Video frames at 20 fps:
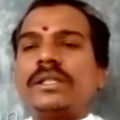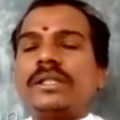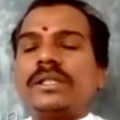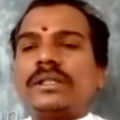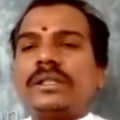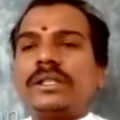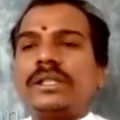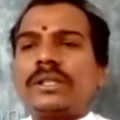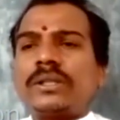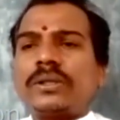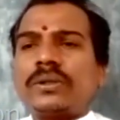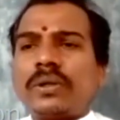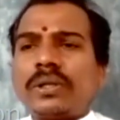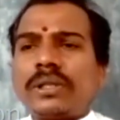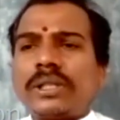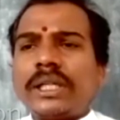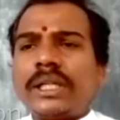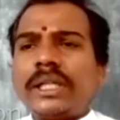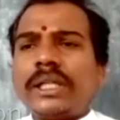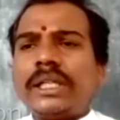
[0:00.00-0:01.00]
This
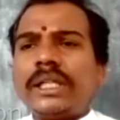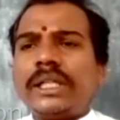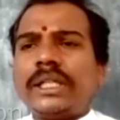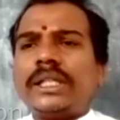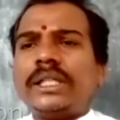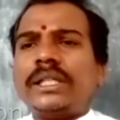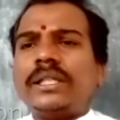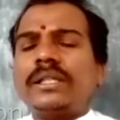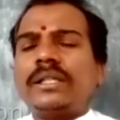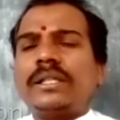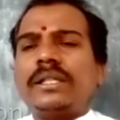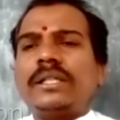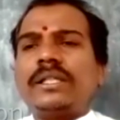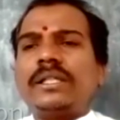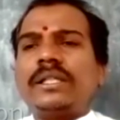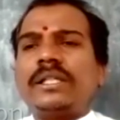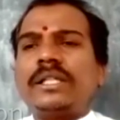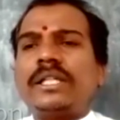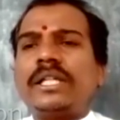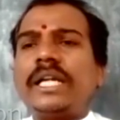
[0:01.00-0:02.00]
totally
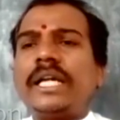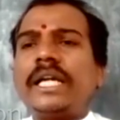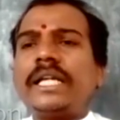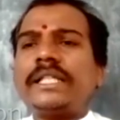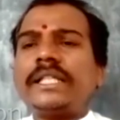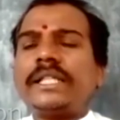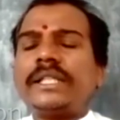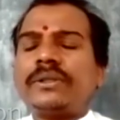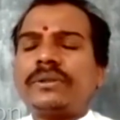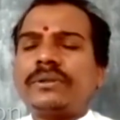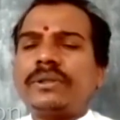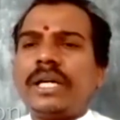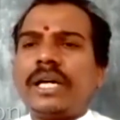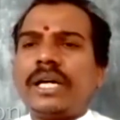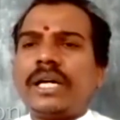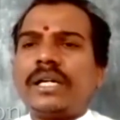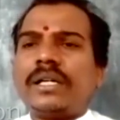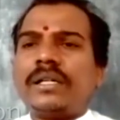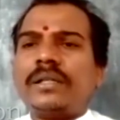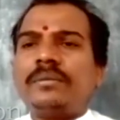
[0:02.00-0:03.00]
related to
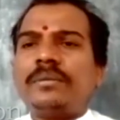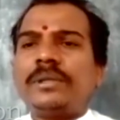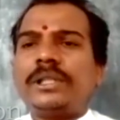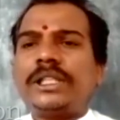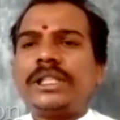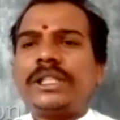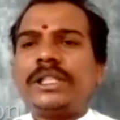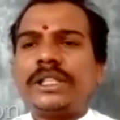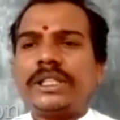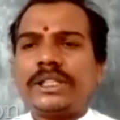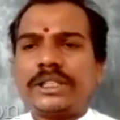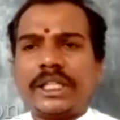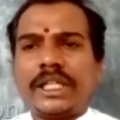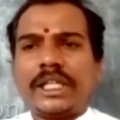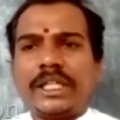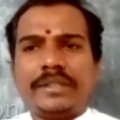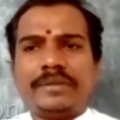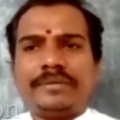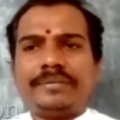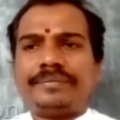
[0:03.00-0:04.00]
the machine
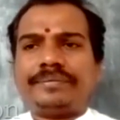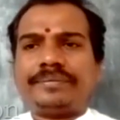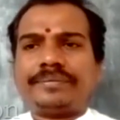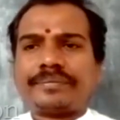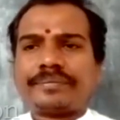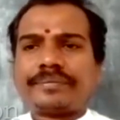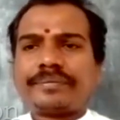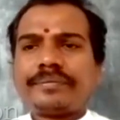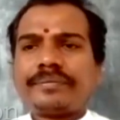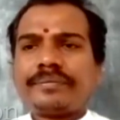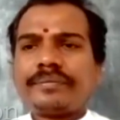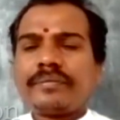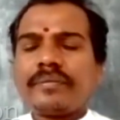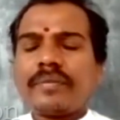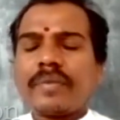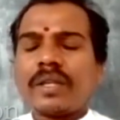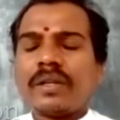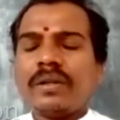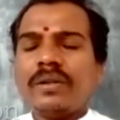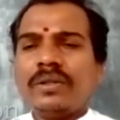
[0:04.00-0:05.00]
design.
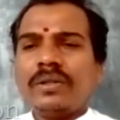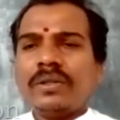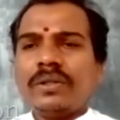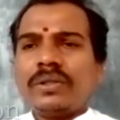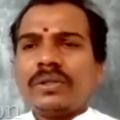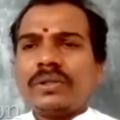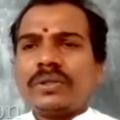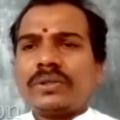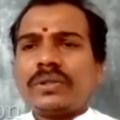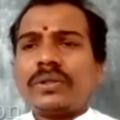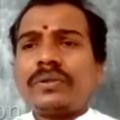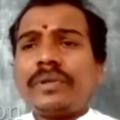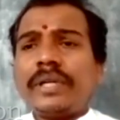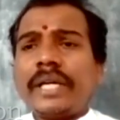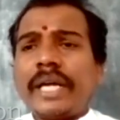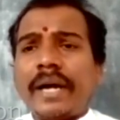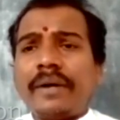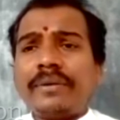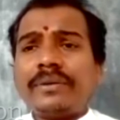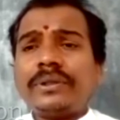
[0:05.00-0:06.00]
So we
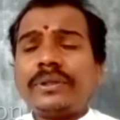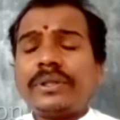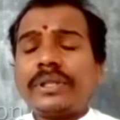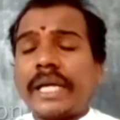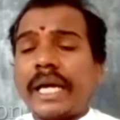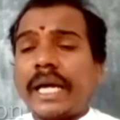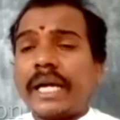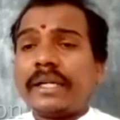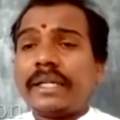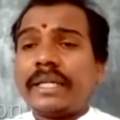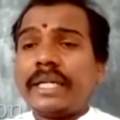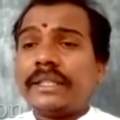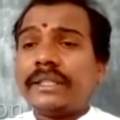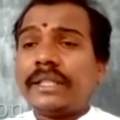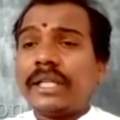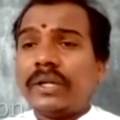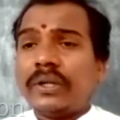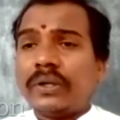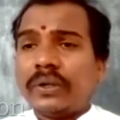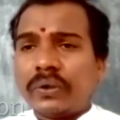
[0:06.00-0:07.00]
have to calculate
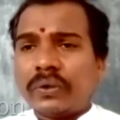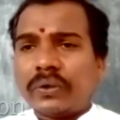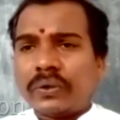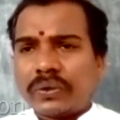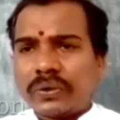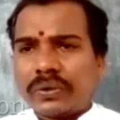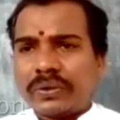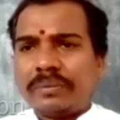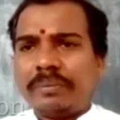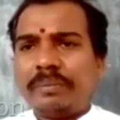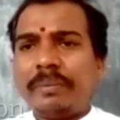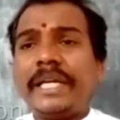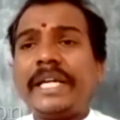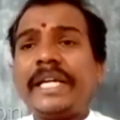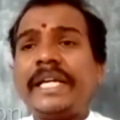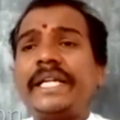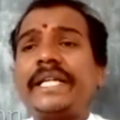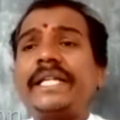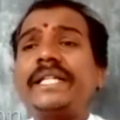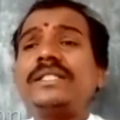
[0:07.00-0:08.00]
the load,
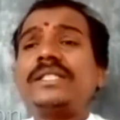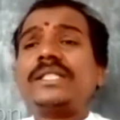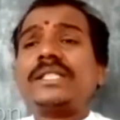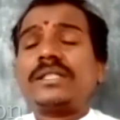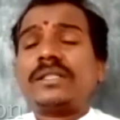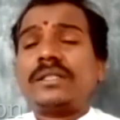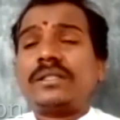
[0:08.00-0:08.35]
means